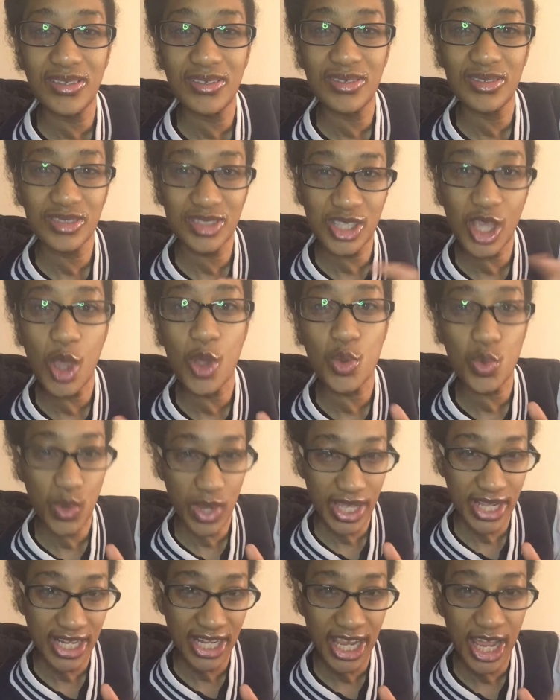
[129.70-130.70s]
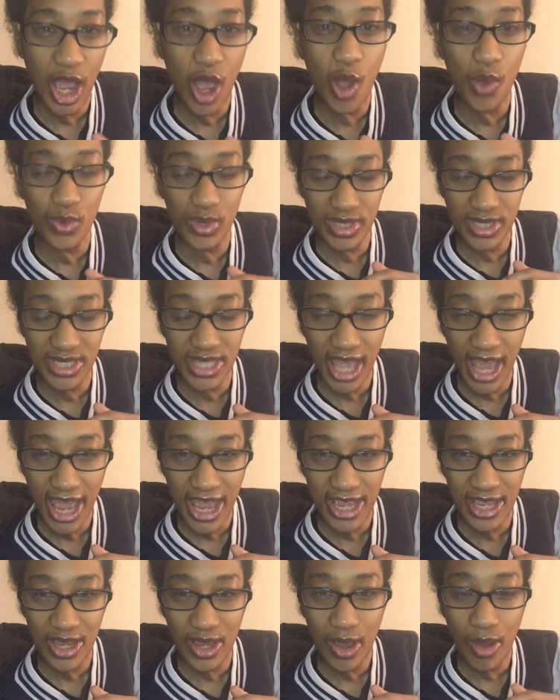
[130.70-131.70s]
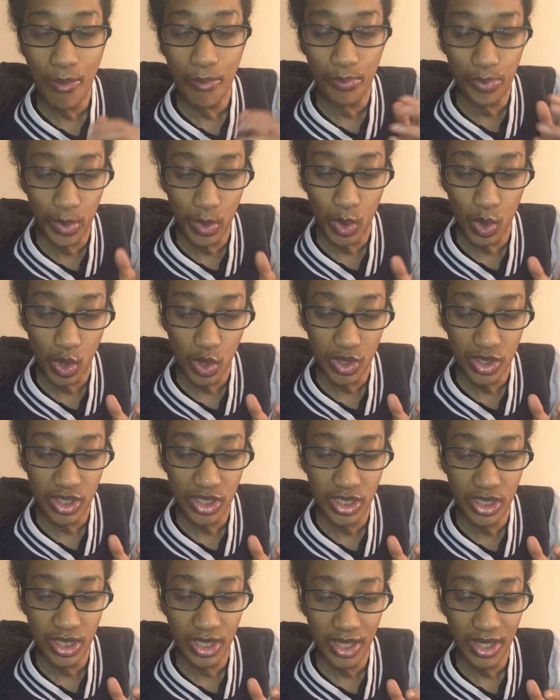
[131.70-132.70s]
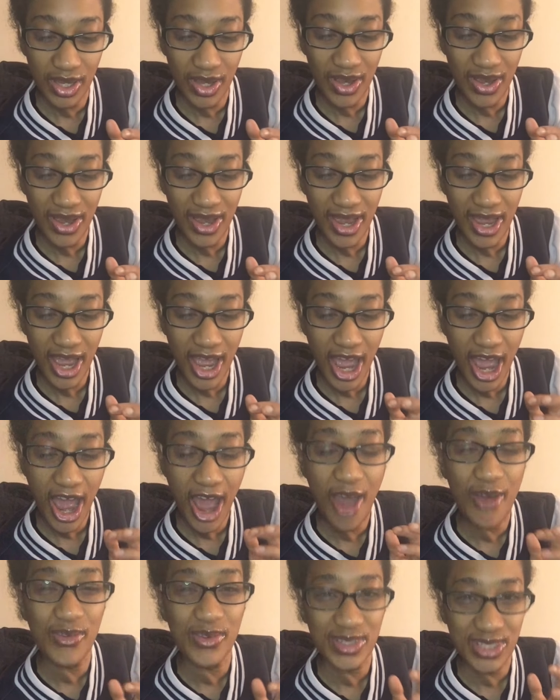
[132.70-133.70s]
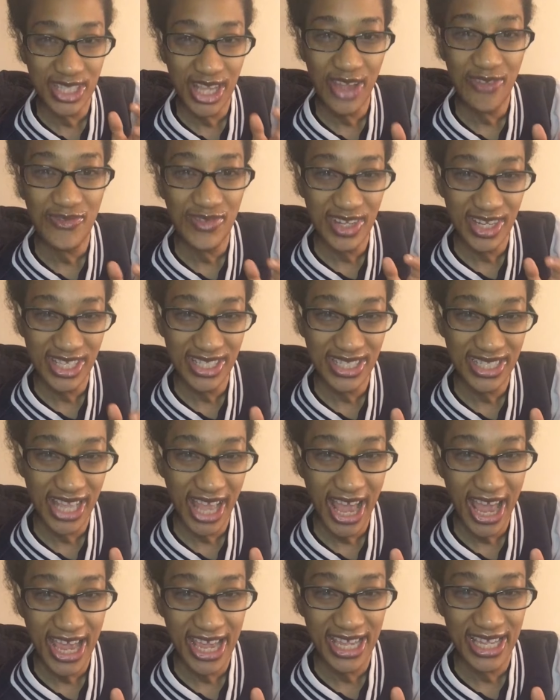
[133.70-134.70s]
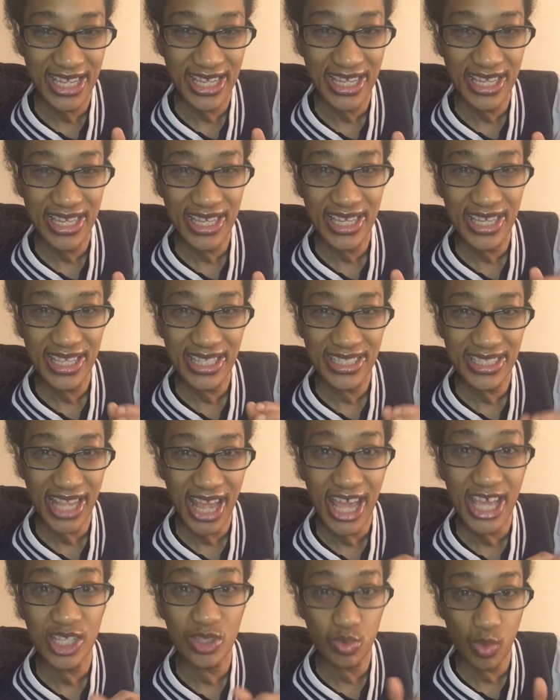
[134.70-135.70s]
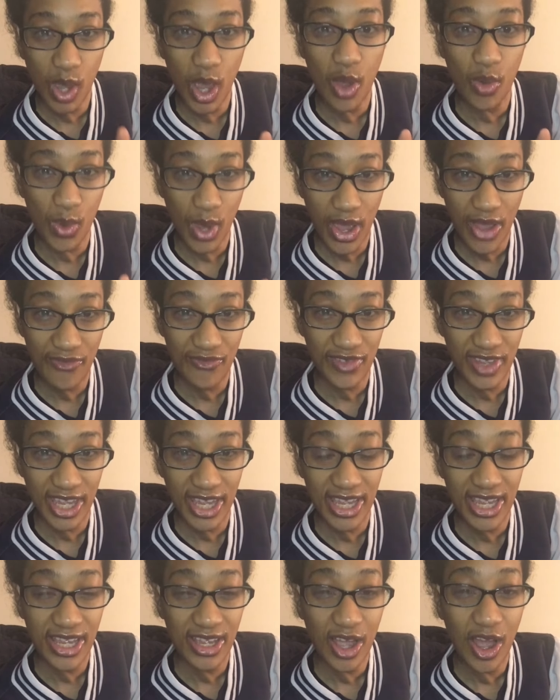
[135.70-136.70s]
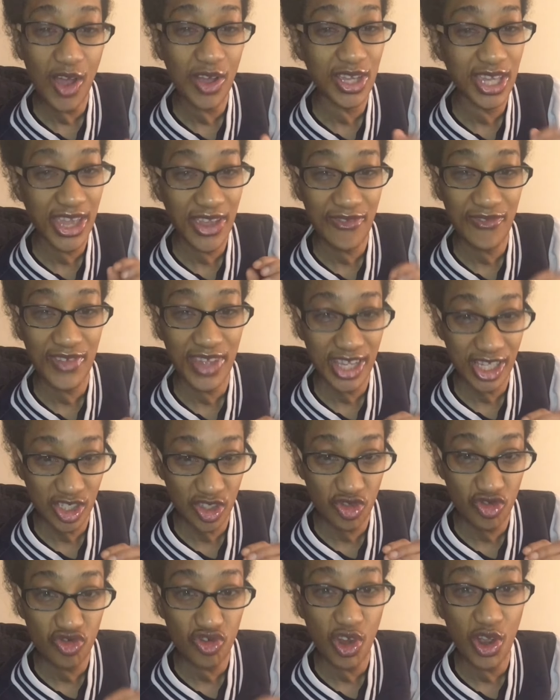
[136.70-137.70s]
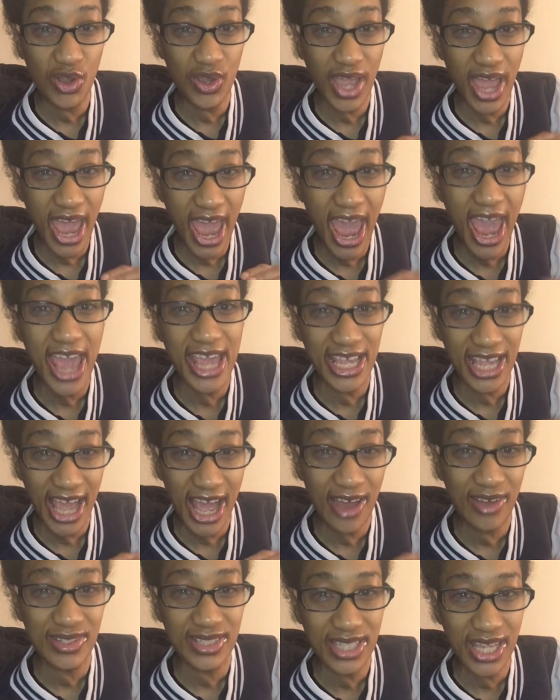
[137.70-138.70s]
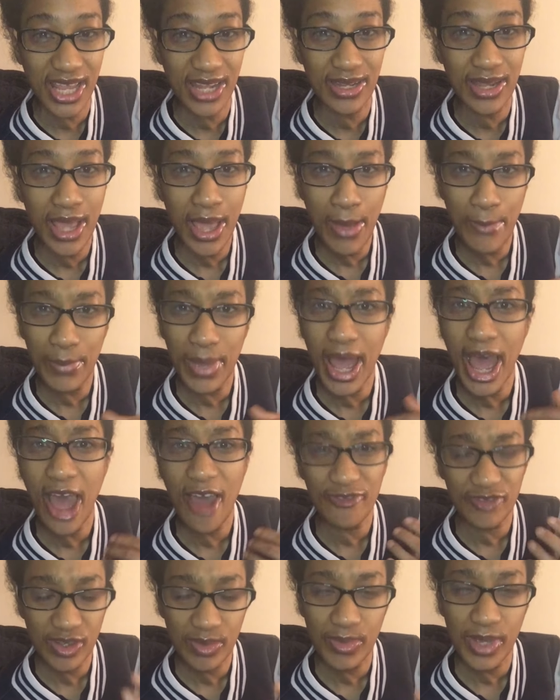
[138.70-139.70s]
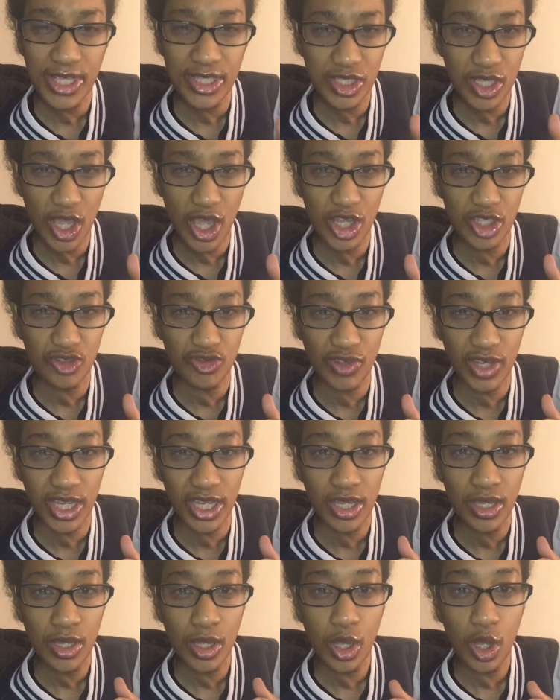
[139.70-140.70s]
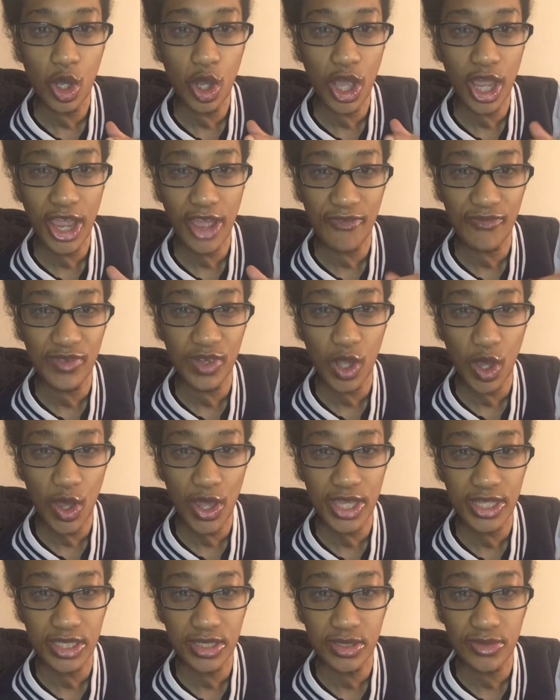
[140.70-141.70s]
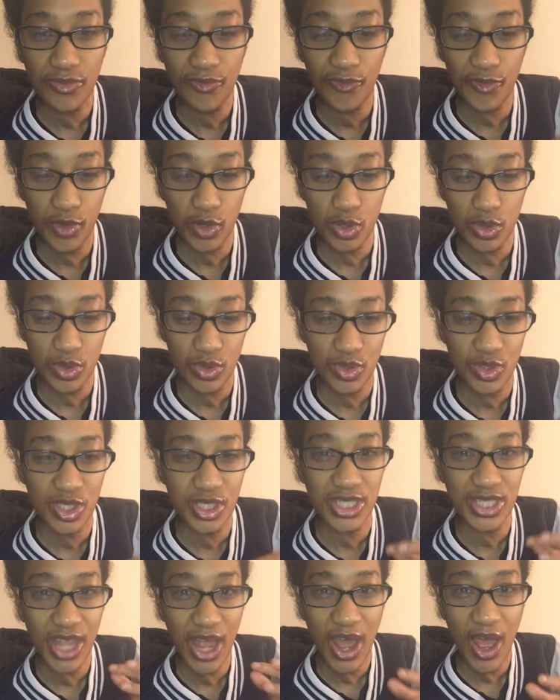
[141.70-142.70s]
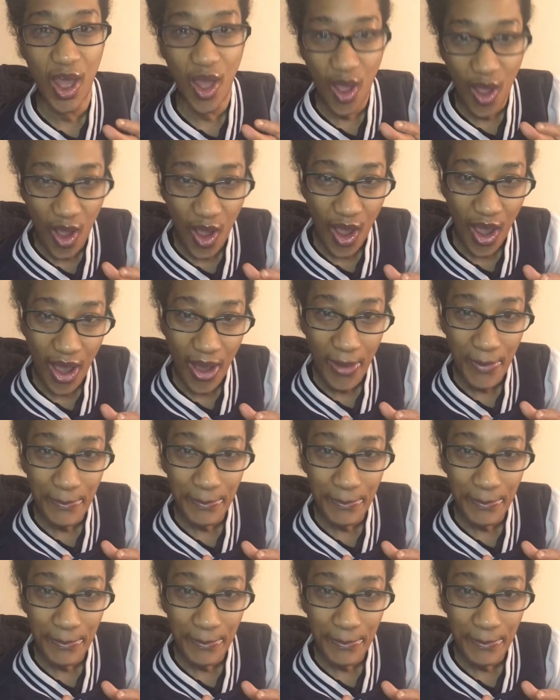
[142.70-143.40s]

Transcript: so quickly I would say but I would definitely say that is well worth it I'll give it a strong 8 out of 10 but after my surgery I have liked foods that are